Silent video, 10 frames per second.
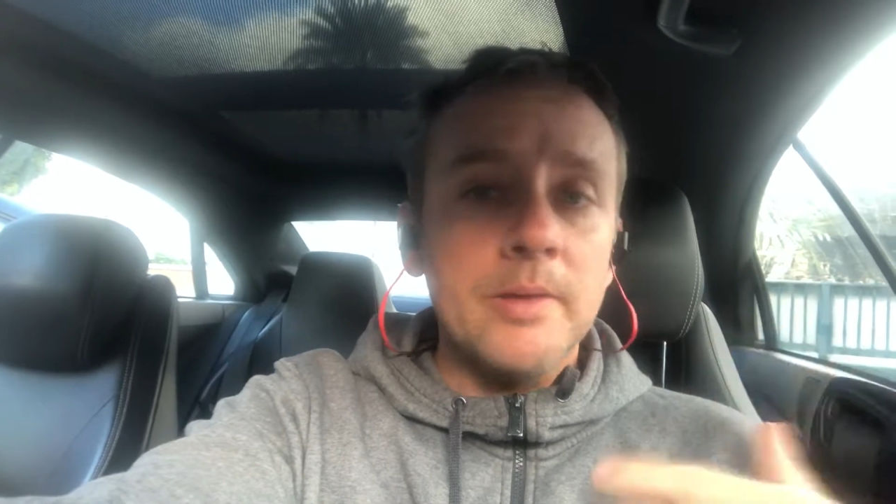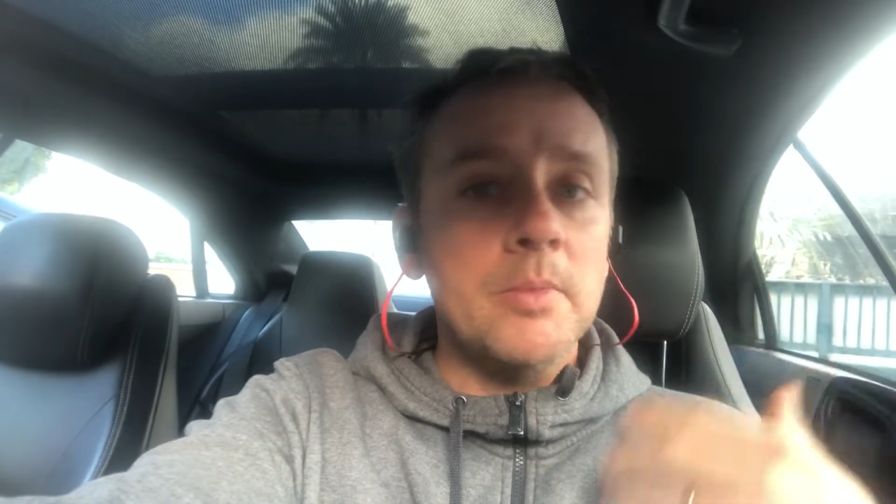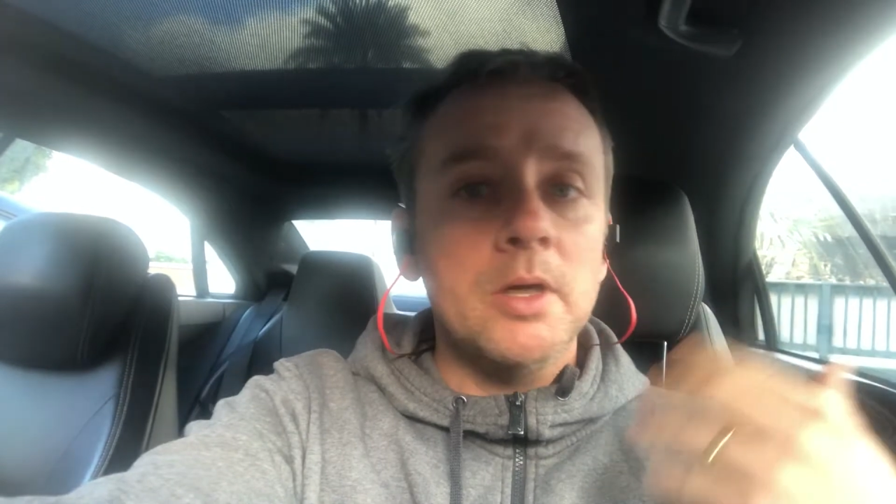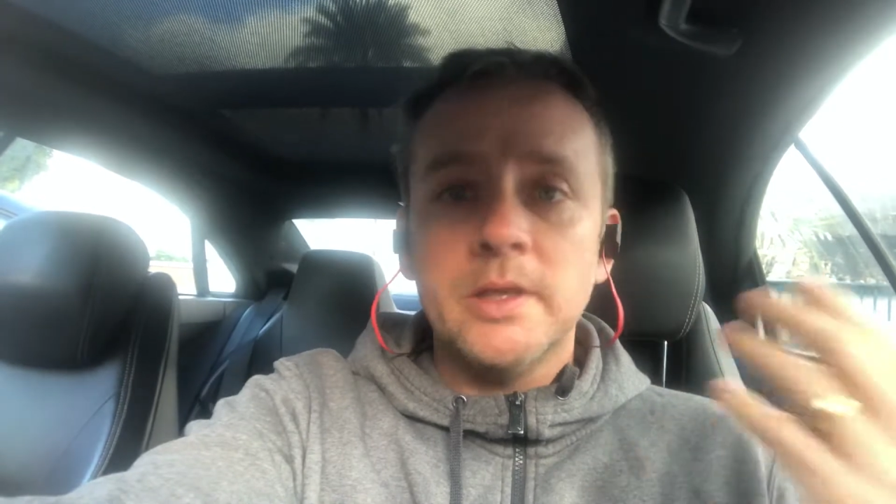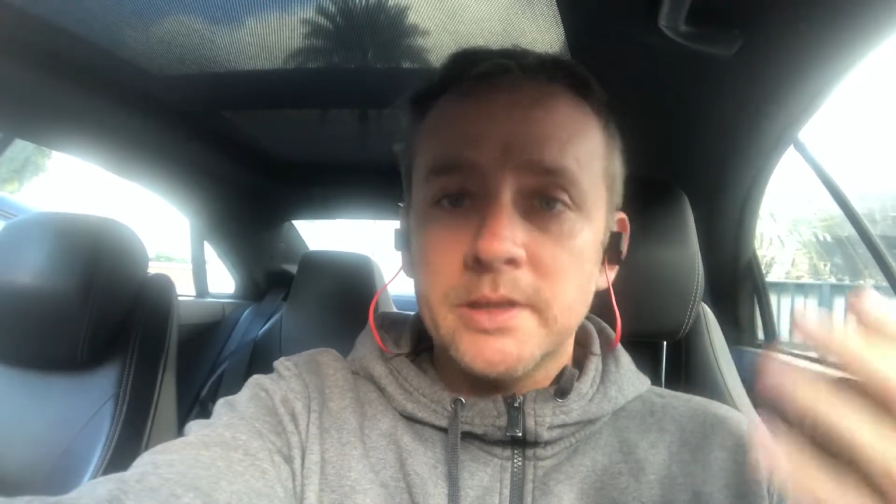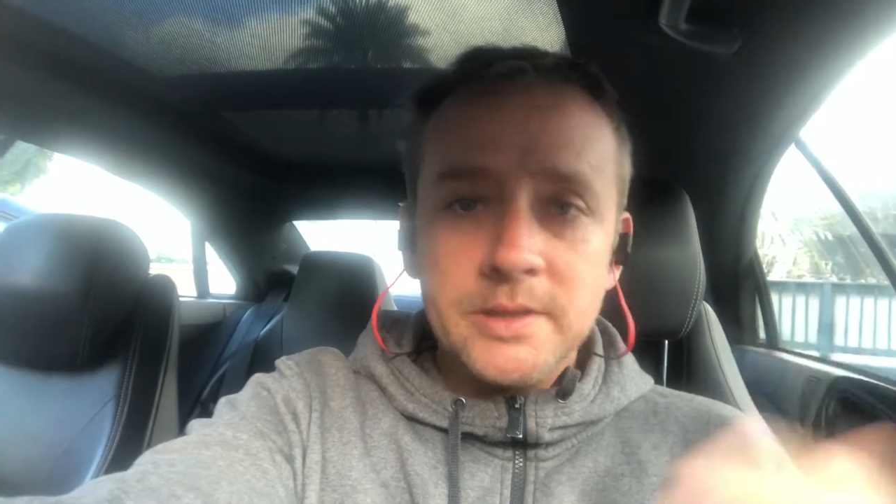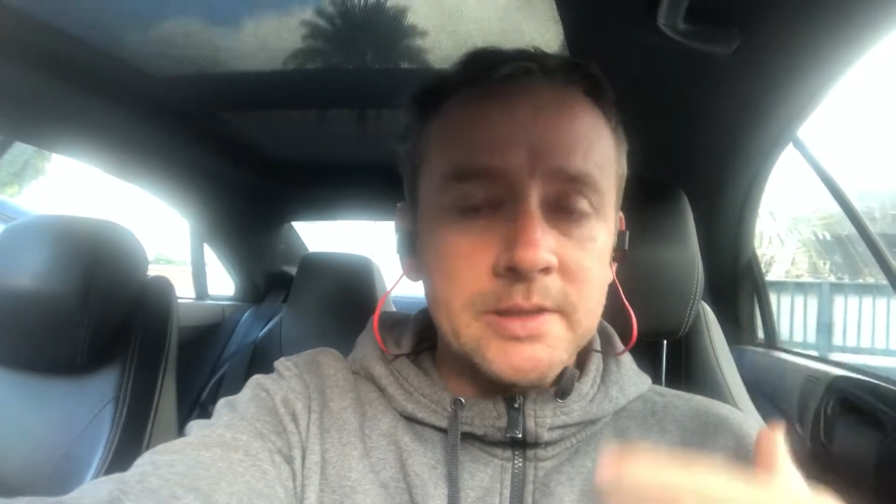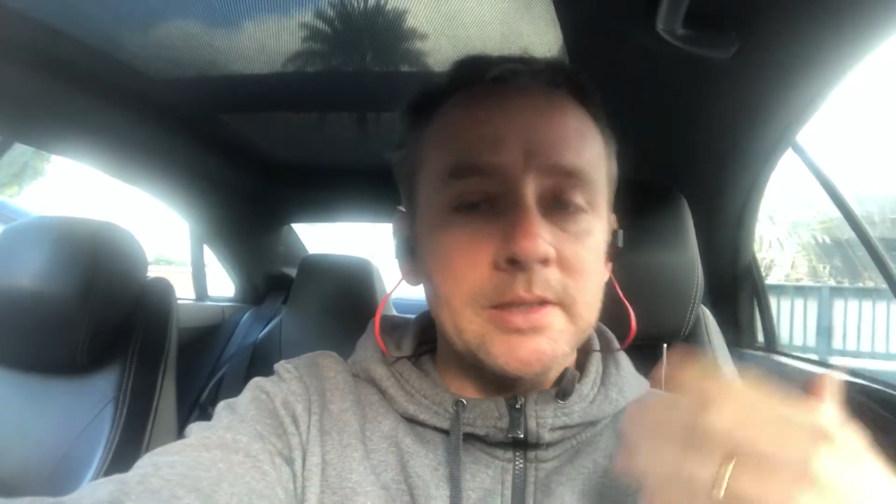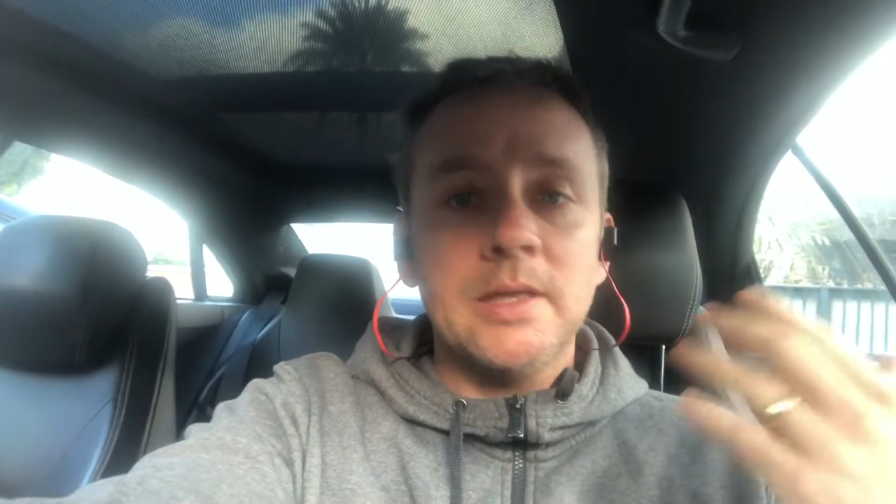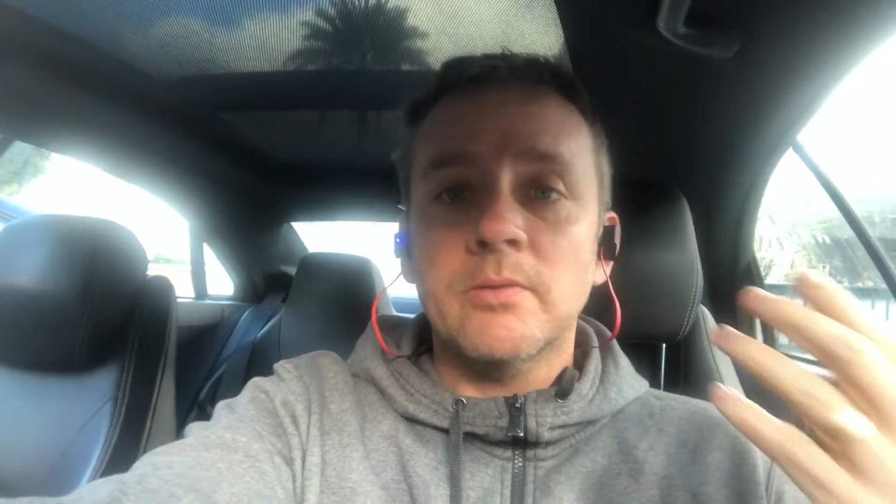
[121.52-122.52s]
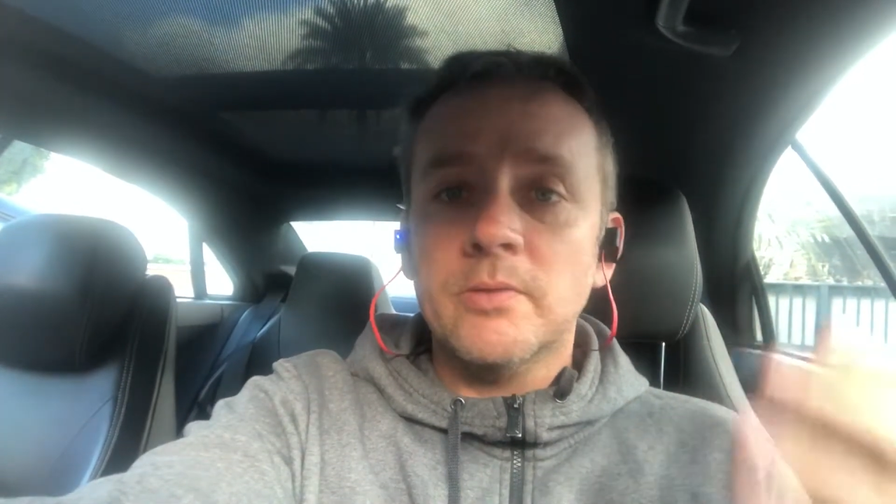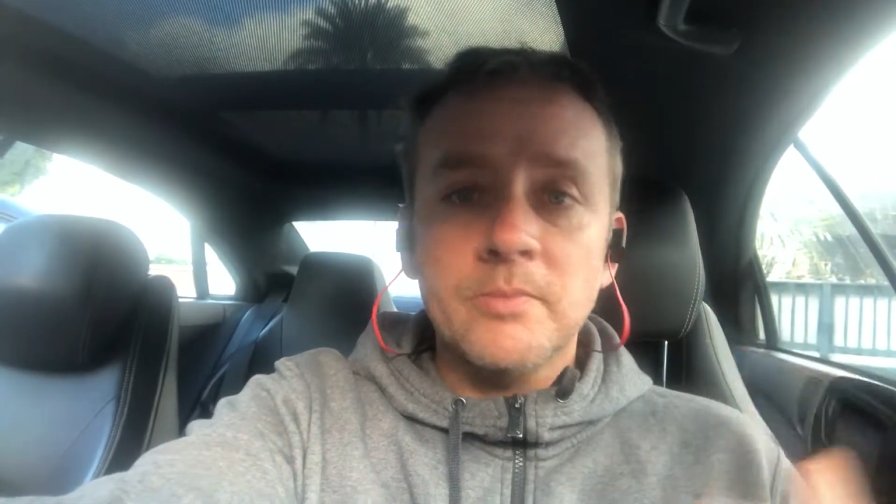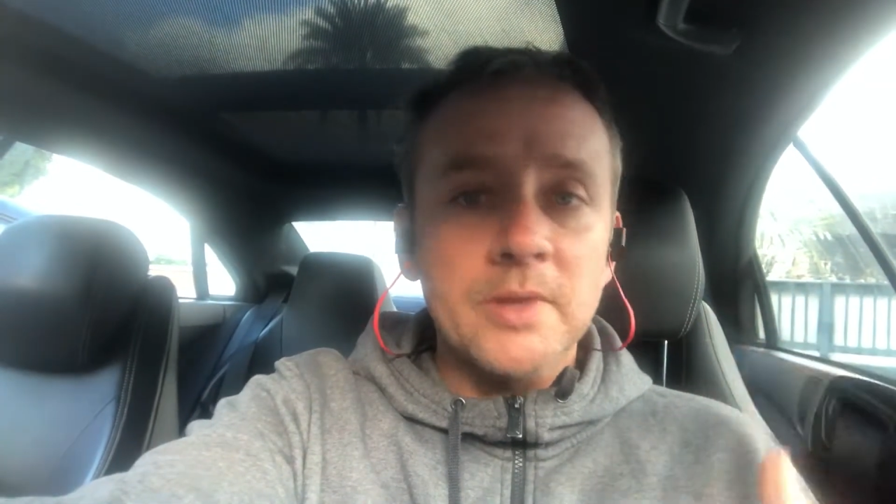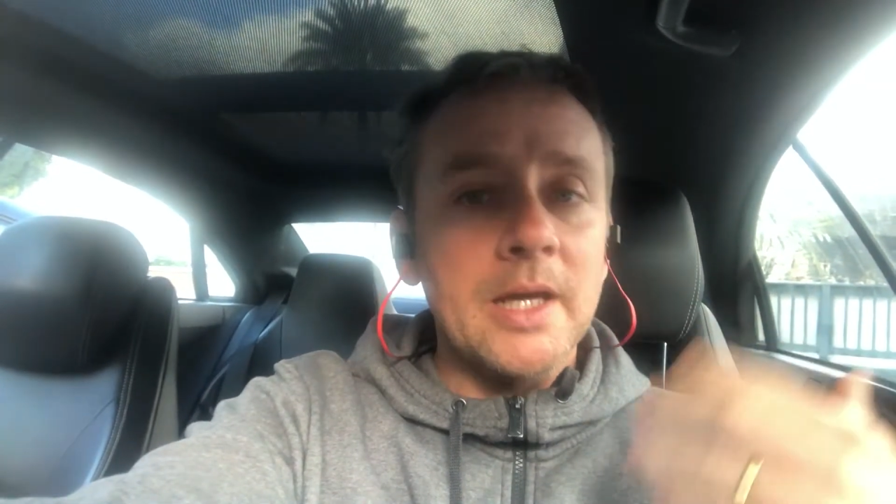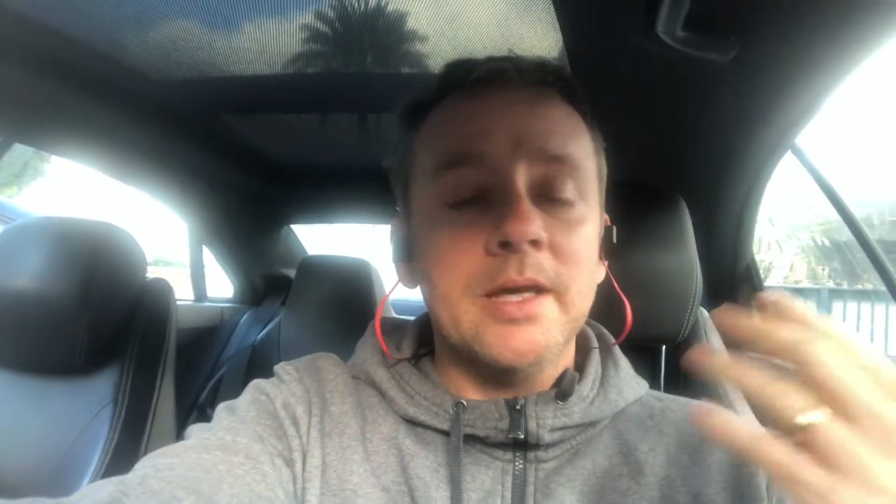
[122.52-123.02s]
their mind tell
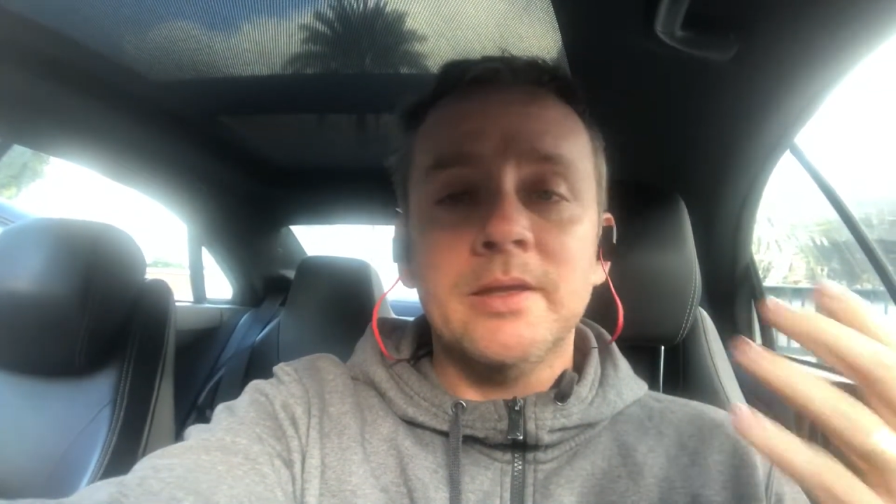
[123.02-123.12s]
them that,